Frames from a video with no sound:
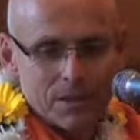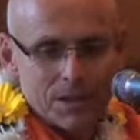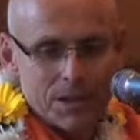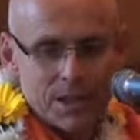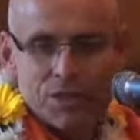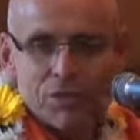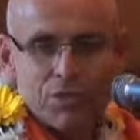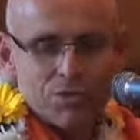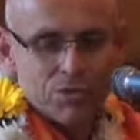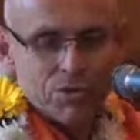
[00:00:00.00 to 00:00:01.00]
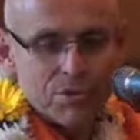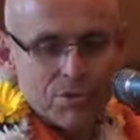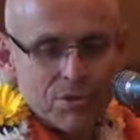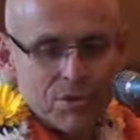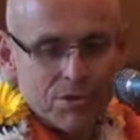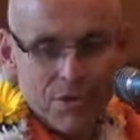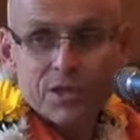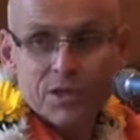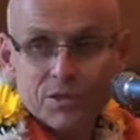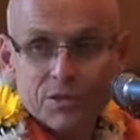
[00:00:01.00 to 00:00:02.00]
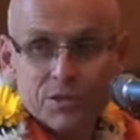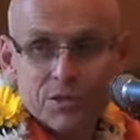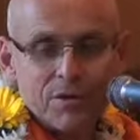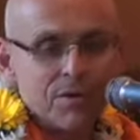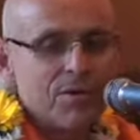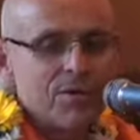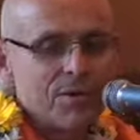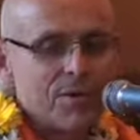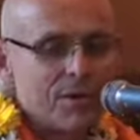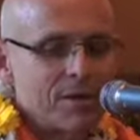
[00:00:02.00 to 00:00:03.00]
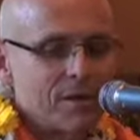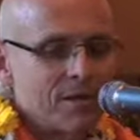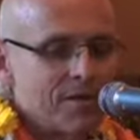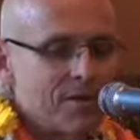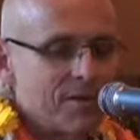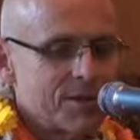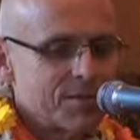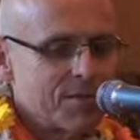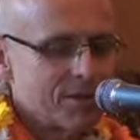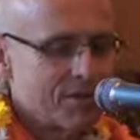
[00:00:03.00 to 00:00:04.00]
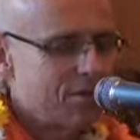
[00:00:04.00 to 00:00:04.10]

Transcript: is there a note? Questions? Oh, okay, okay. I thought it was one of